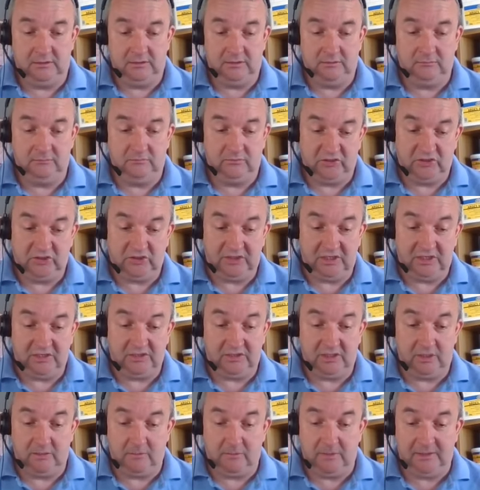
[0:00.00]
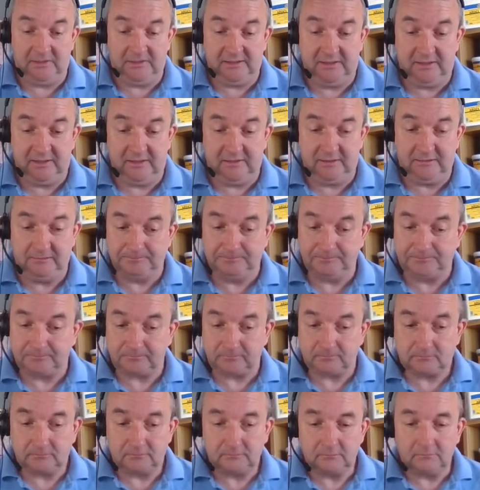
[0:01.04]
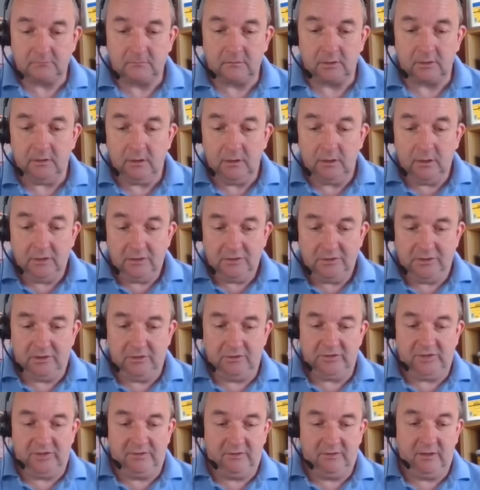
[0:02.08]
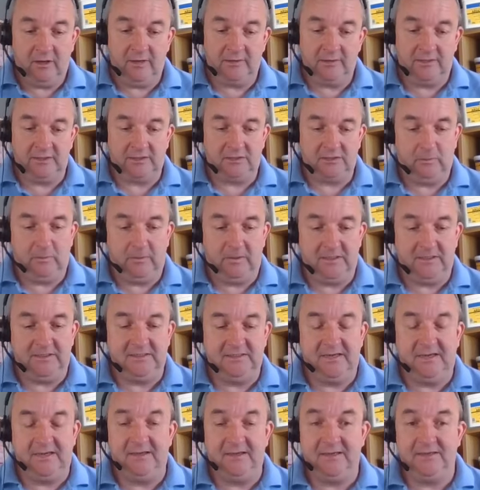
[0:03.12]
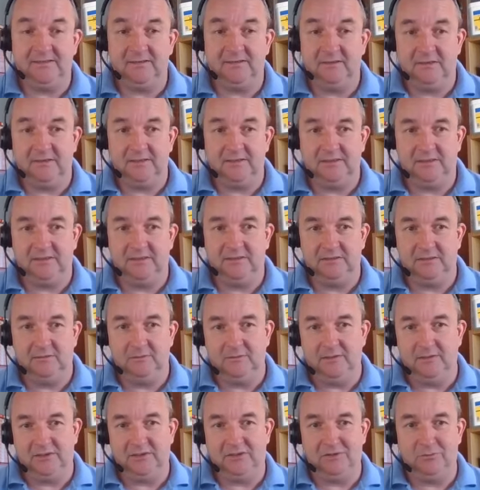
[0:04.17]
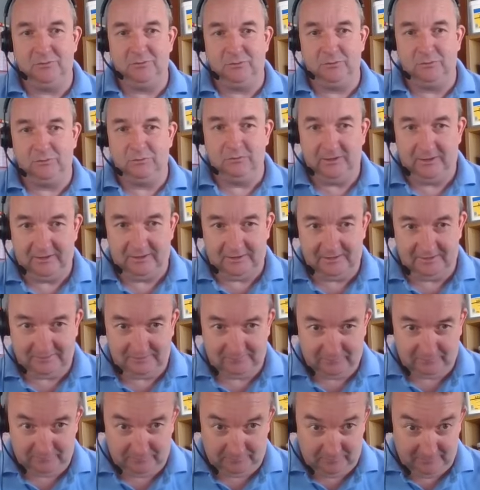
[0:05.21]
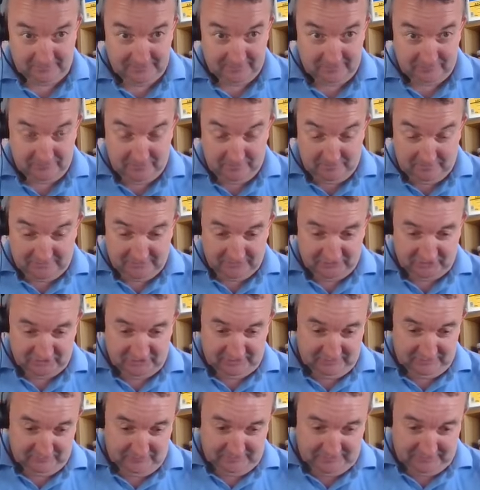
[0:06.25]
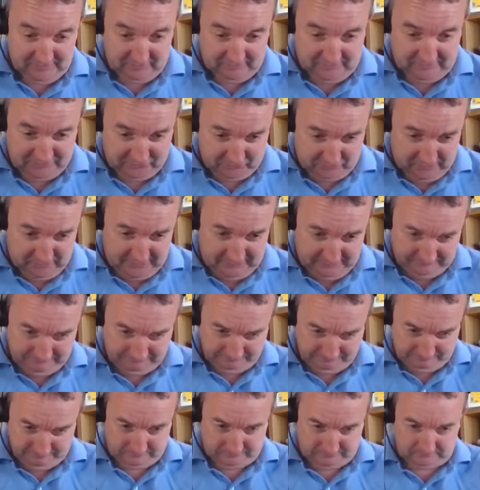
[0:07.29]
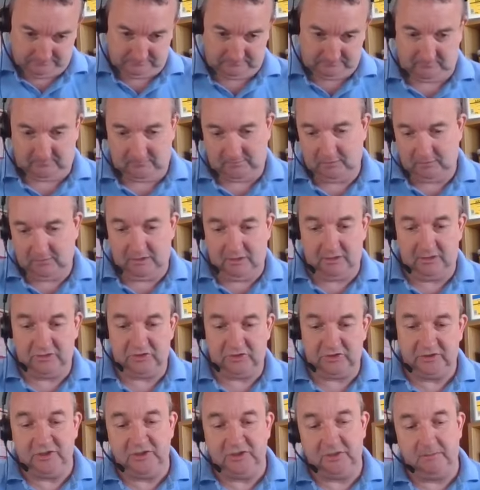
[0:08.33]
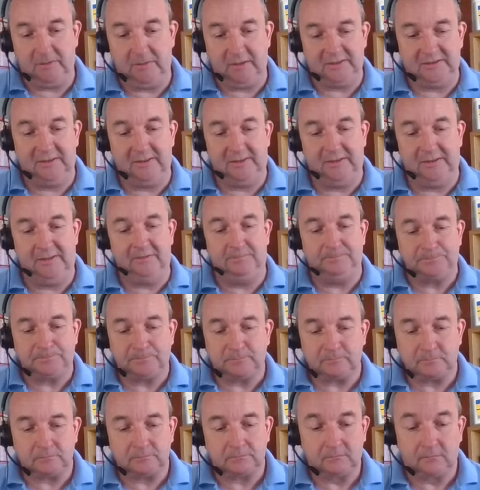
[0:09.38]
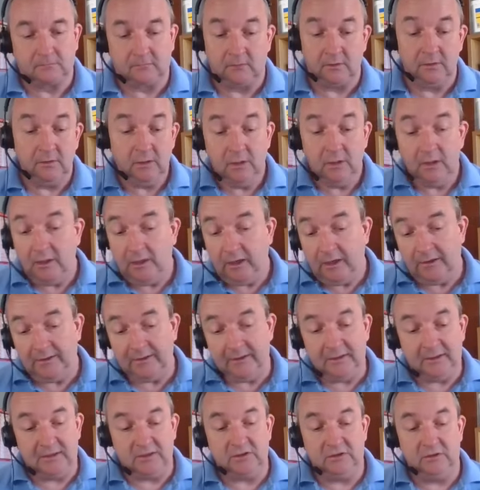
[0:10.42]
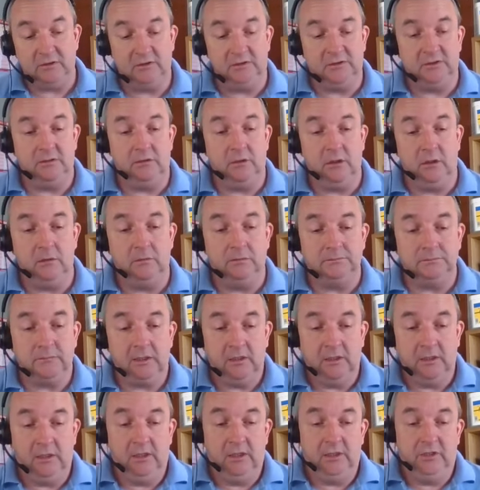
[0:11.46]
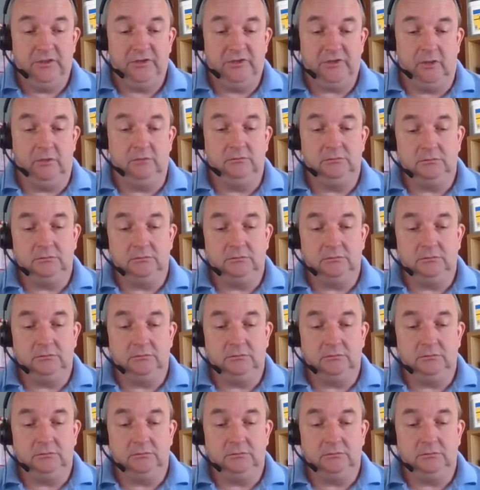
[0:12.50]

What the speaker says: stitch that back together using the Ardex P10SR system, which for many of you might have seen the video last week. Stitch it back together and then it's good to go. So